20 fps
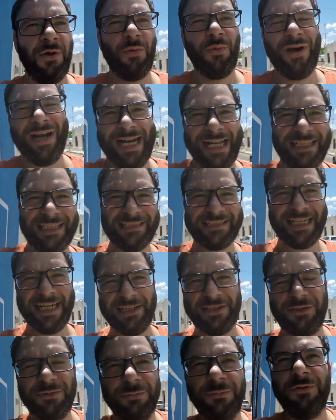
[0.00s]
when I
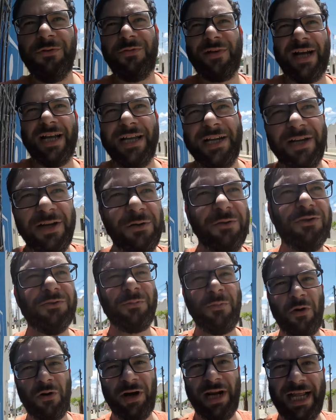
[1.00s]
decided to move out here, it was
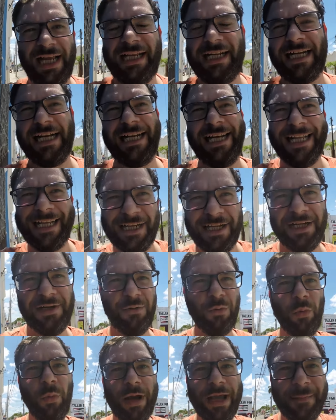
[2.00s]
more like kind of like on
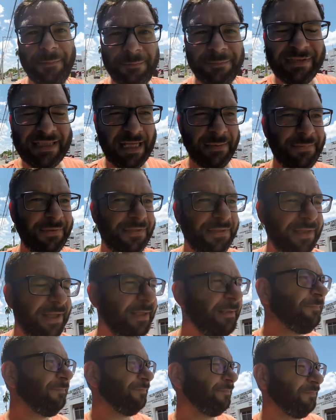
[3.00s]
a whim type of
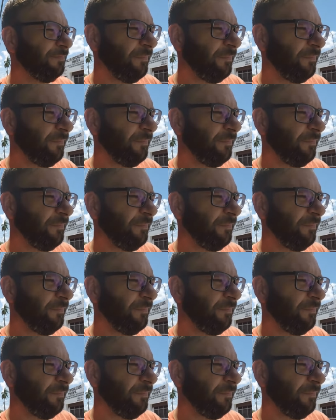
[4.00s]
thing.